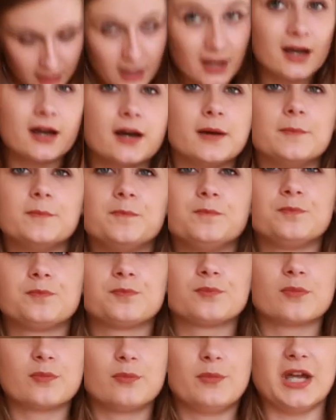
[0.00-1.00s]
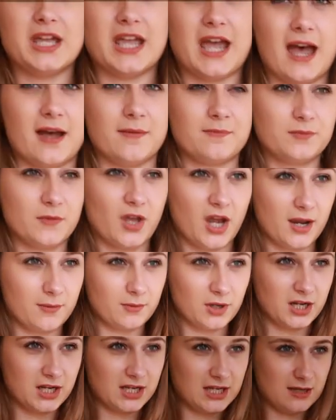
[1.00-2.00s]
But yeah,
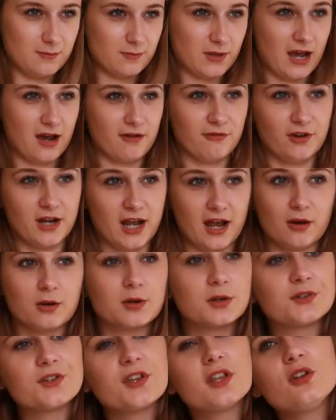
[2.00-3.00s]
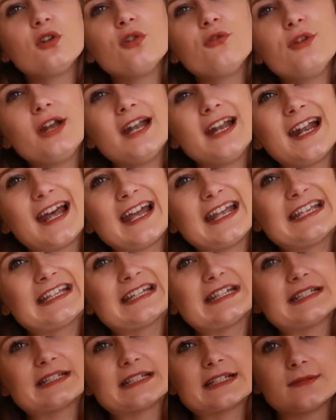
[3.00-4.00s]
I'm going to keep that for now because I do really like
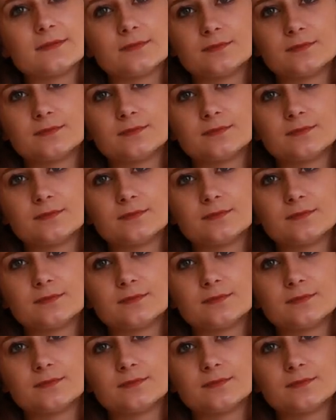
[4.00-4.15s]
it.